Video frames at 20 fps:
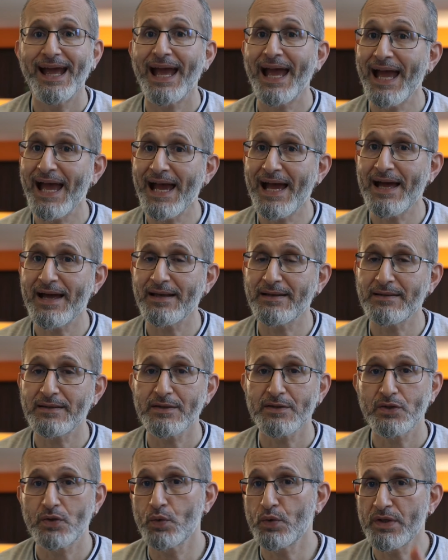And
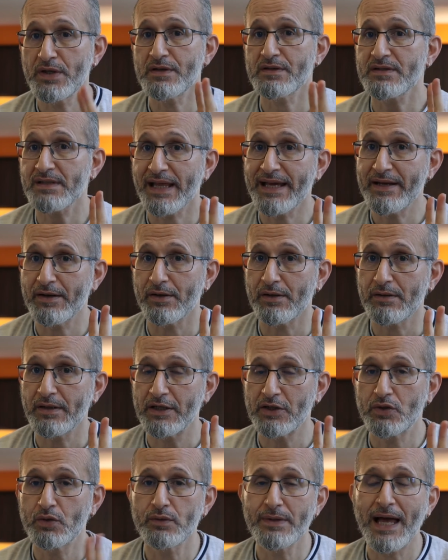2 years later,
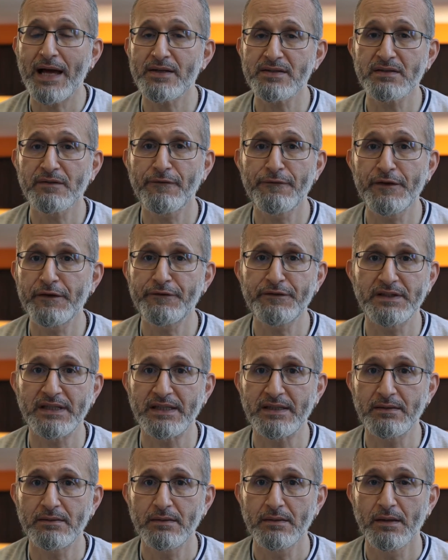in
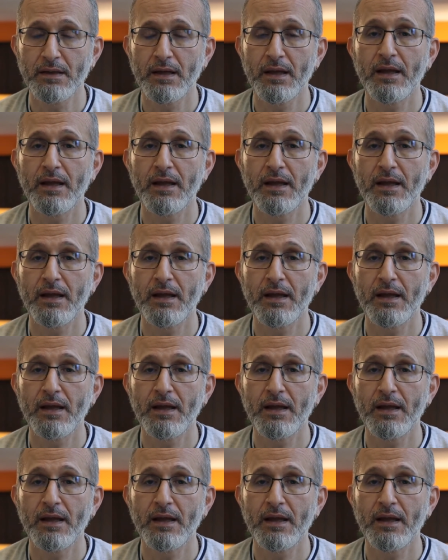2015,